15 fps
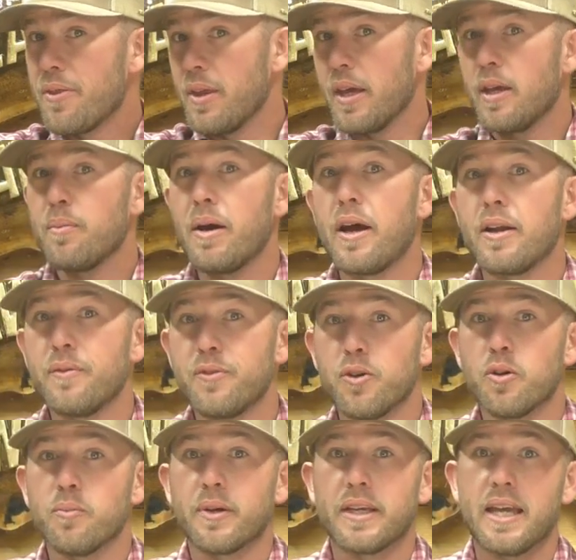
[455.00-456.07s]
Think about if
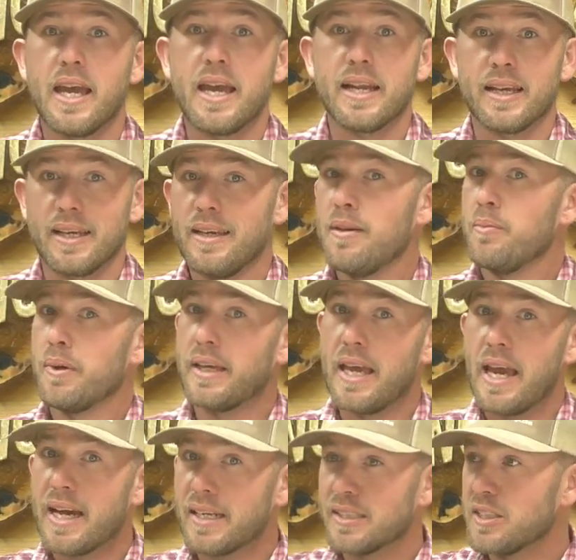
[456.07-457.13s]
you're a mechanic.
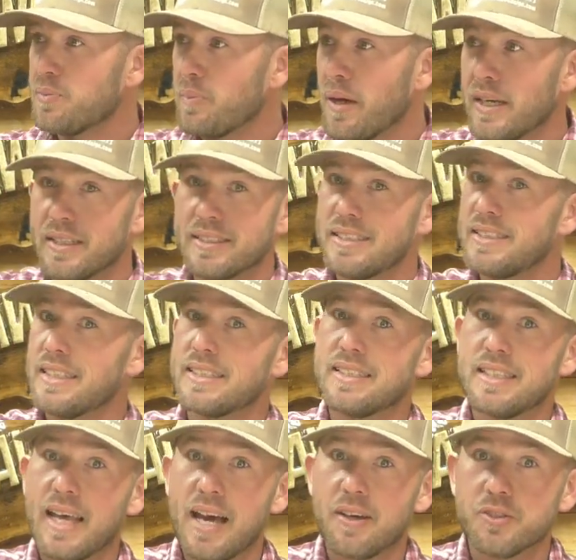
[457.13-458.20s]
Mechanics spend
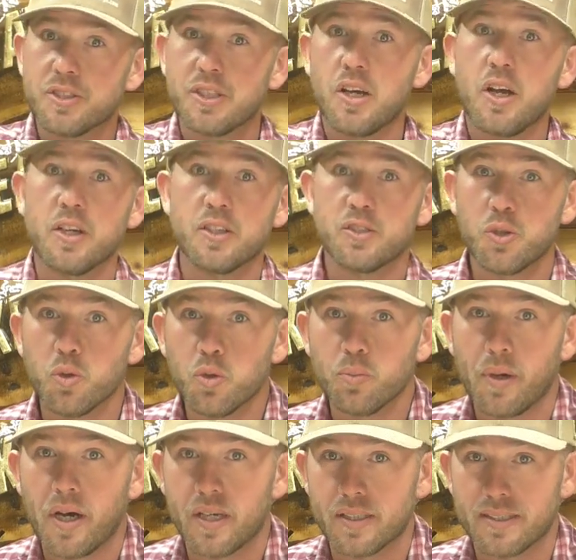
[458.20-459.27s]
six thousand dollars on a
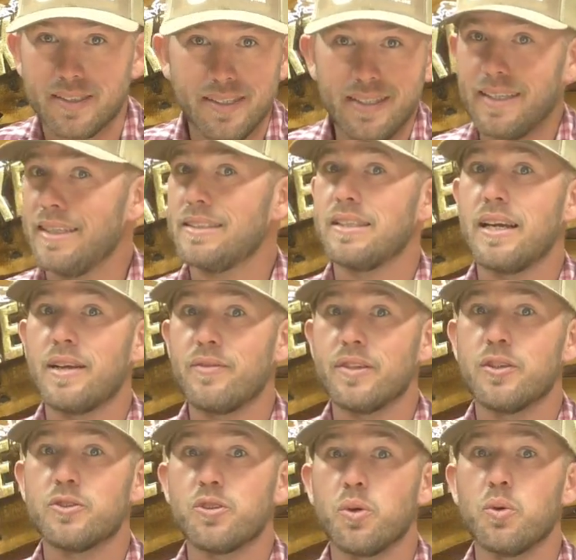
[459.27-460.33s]
toolbox, and that's not even
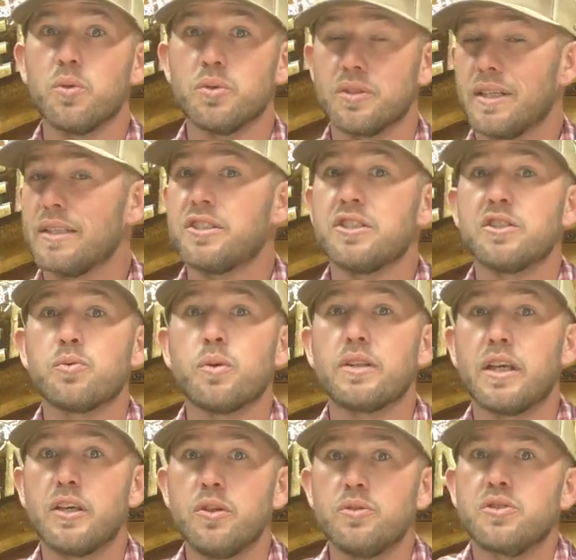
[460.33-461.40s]
their tools. That's just what
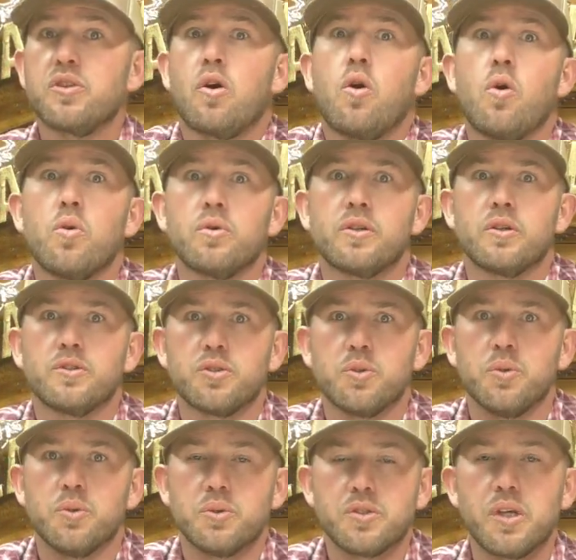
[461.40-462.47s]
they use to hold their
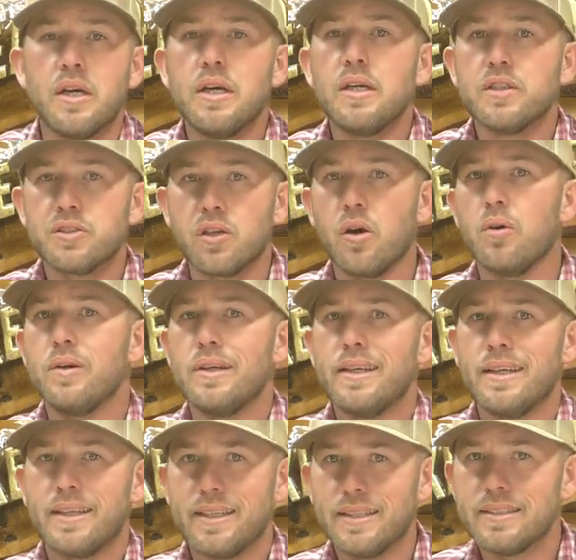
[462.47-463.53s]
tools. So
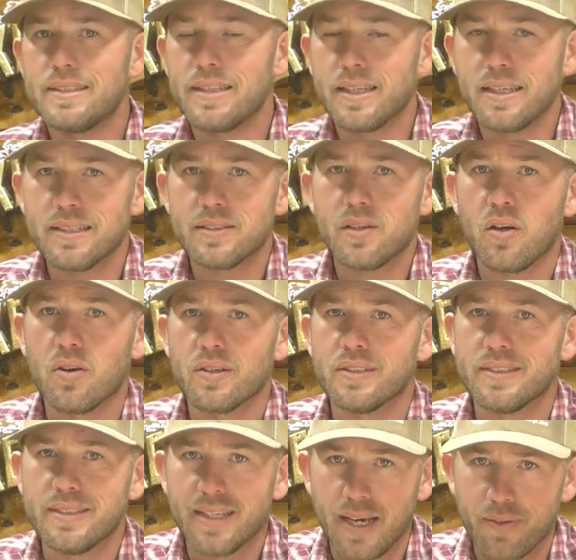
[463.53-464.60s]
these things are
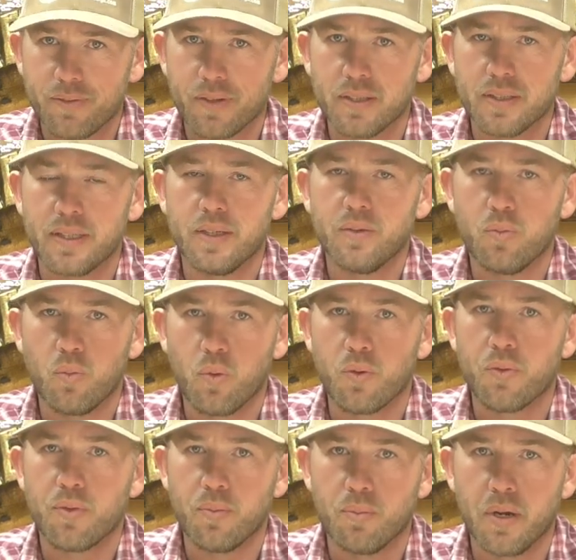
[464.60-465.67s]
definitely
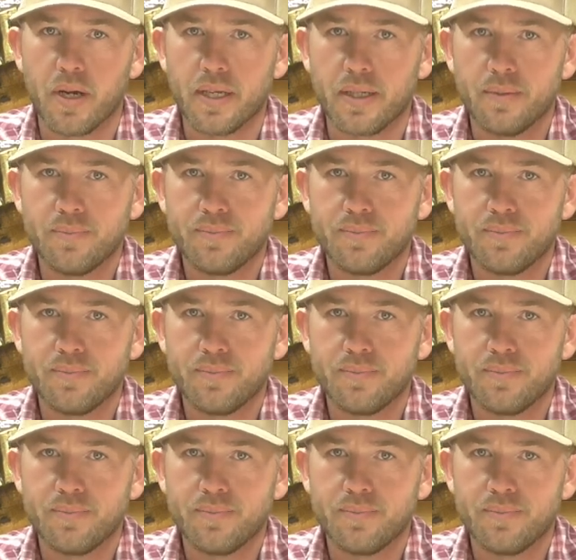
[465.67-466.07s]
worth the money.